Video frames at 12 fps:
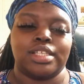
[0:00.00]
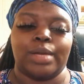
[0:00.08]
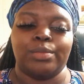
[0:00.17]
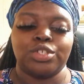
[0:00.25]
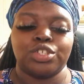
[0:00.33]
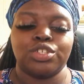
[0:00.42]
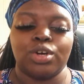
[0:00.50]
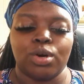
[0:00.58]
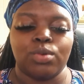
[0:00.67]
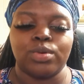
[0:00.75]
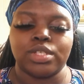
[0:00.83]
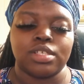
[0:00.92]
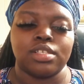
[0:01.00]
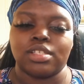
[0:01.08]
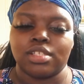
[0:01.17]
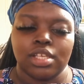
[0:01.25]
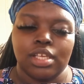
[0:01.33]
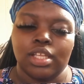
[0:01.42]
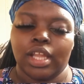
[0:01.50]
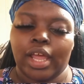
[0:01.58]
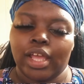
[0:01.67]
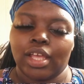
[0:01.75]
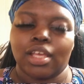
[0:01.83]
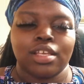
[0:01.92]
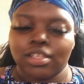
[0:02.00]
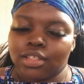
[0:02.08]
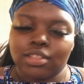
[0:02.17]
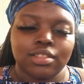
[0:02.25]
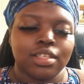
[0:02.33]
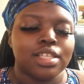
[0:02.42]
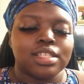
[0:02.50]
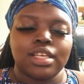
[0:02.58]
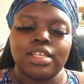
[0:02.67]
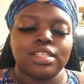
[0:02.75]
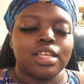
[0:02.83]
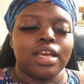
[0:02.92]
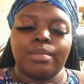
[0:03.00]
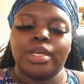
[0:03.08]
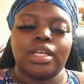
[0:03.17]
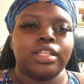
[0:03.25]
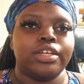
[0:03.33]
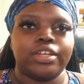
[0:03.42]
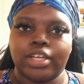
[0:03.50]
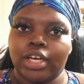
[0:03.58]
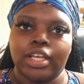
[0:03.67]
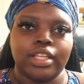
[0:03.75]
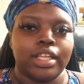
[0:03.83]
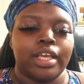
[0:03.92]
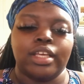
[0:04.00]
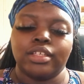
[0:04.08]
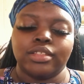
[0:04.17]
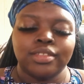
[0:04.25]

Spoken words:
Like, we should know what to see. Like, it could be clear cut. Like,